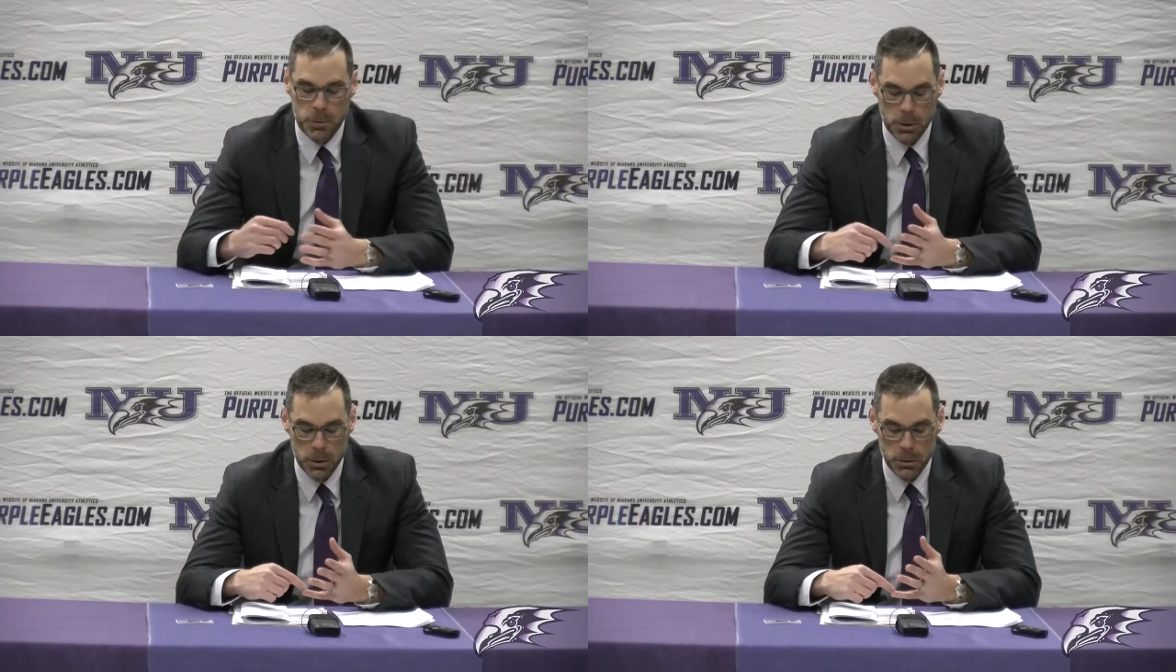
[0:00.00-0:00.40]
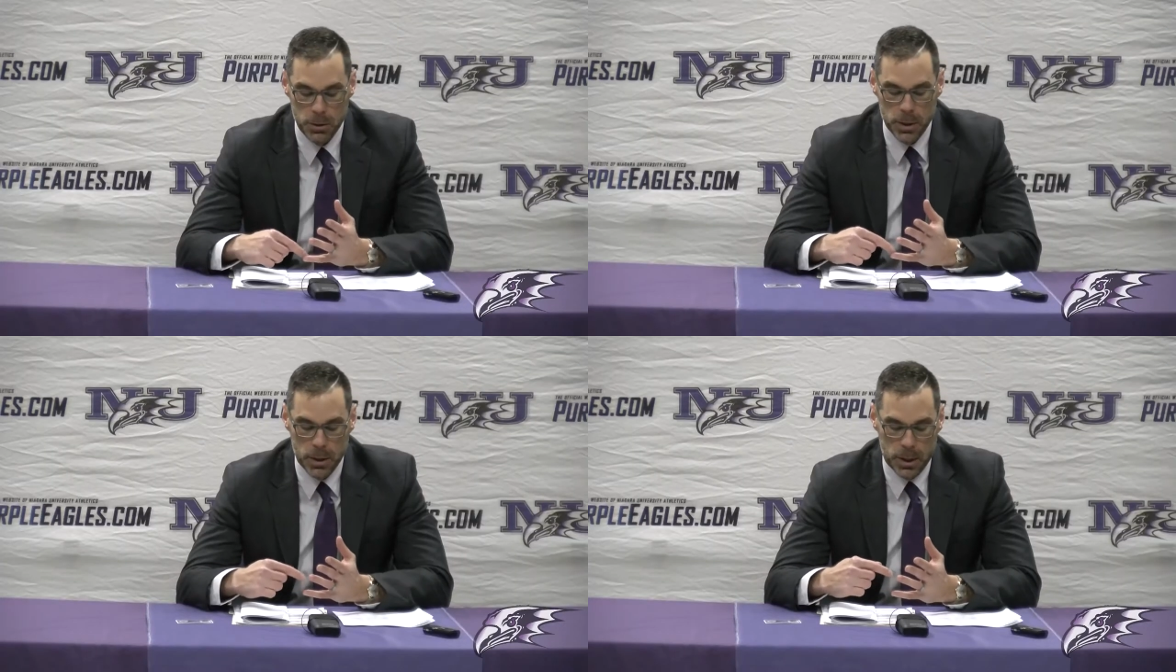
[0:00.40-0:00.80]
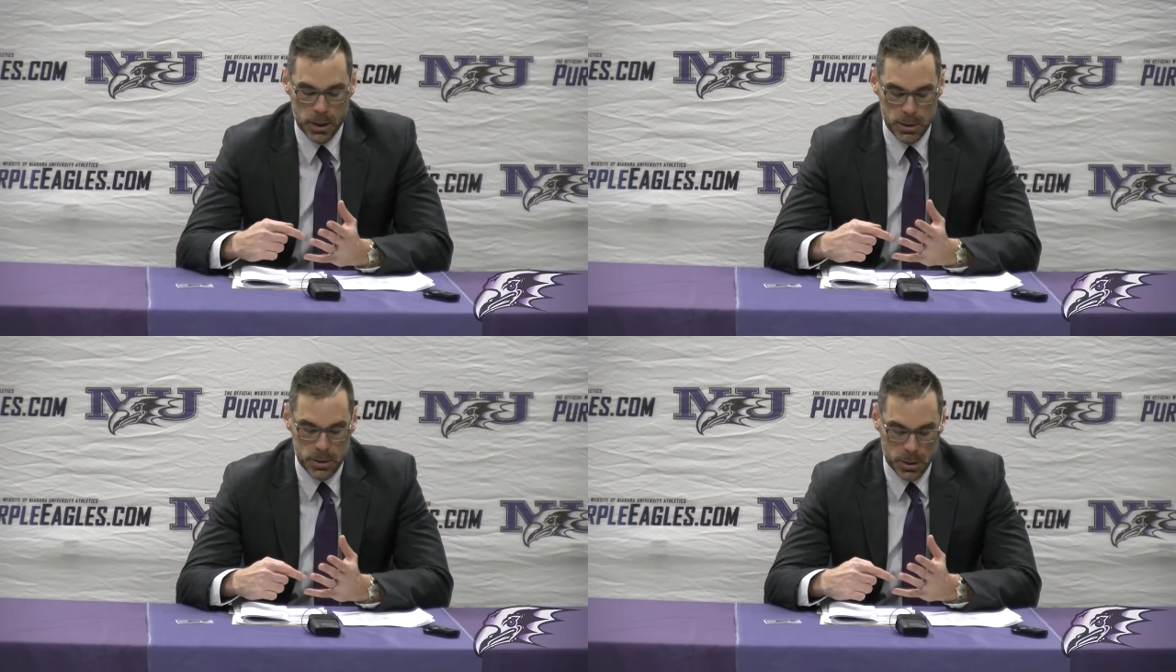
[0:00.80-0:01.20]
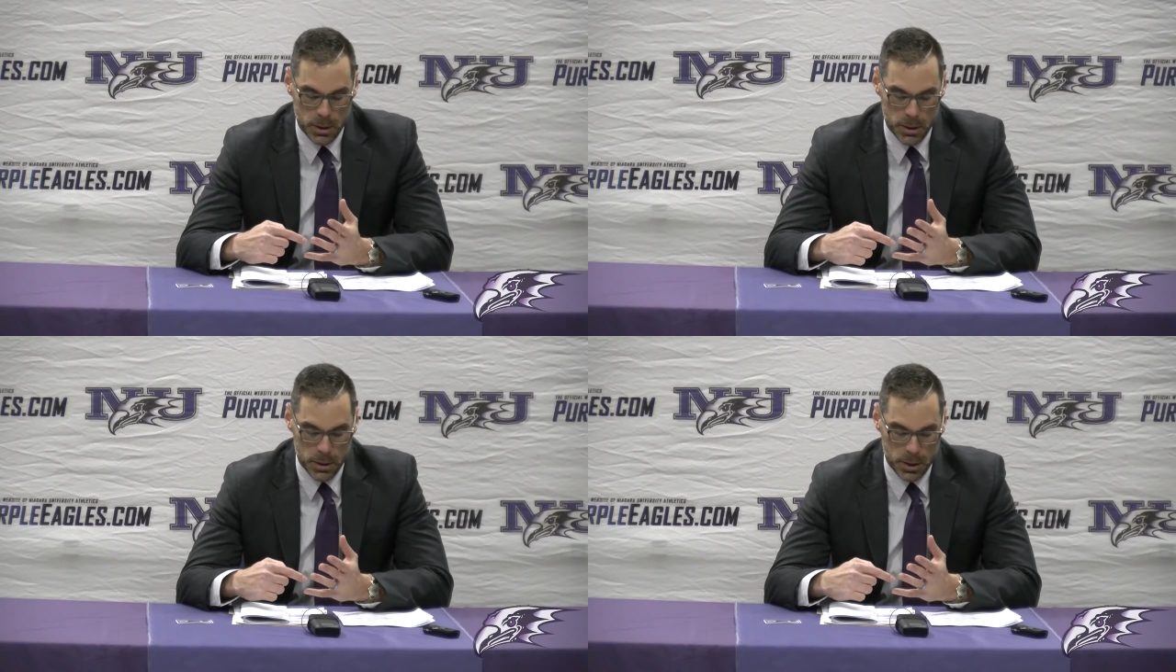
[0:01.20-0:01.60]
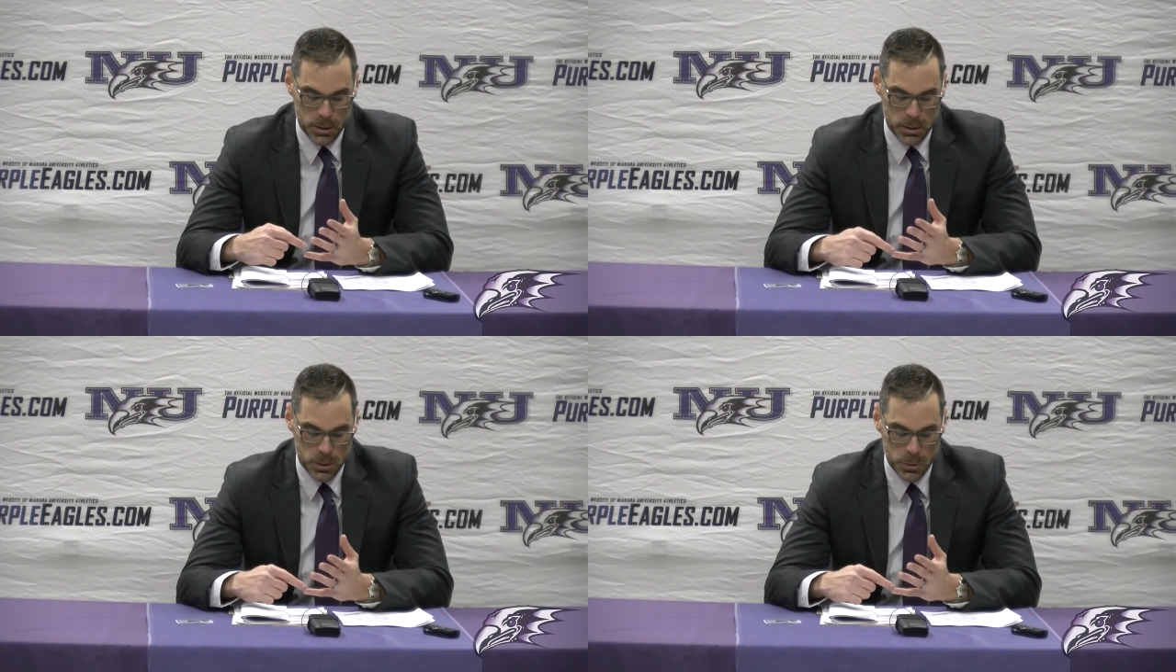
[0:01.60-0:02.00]
grow as uh,
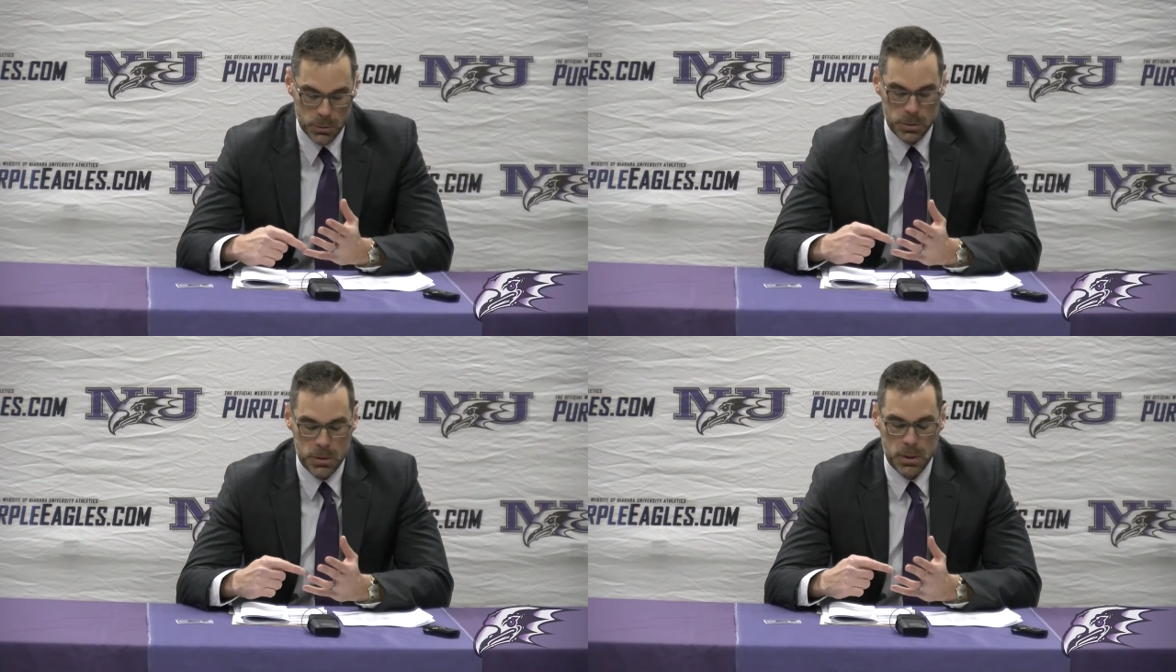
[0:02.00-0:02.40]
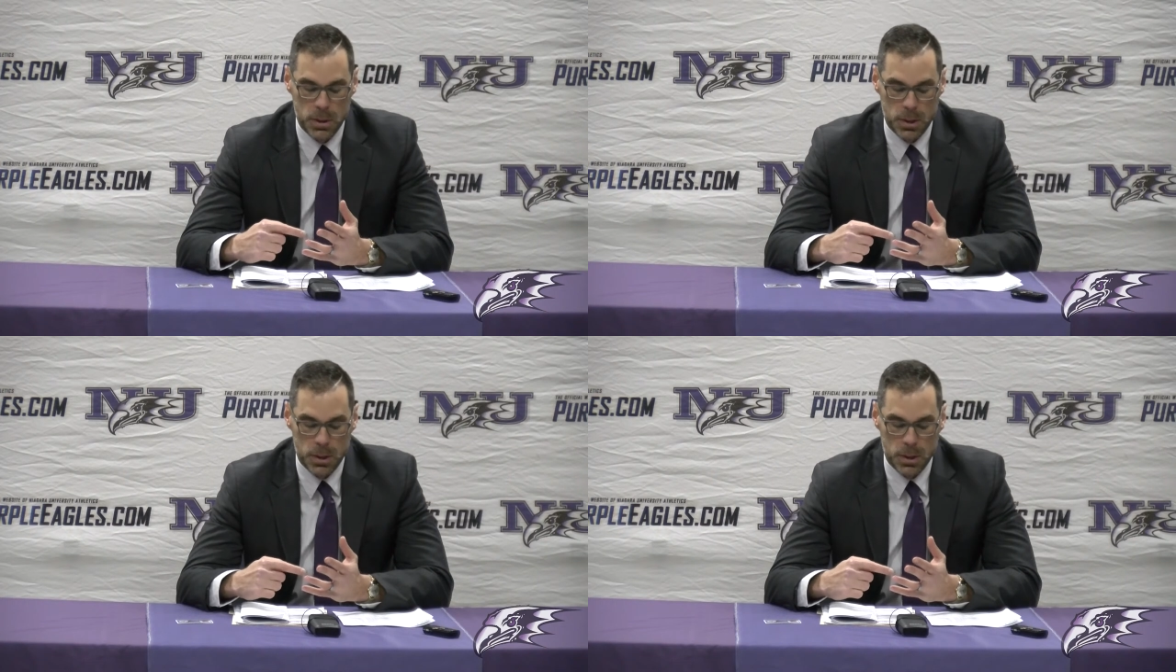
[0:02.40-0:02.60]
as students,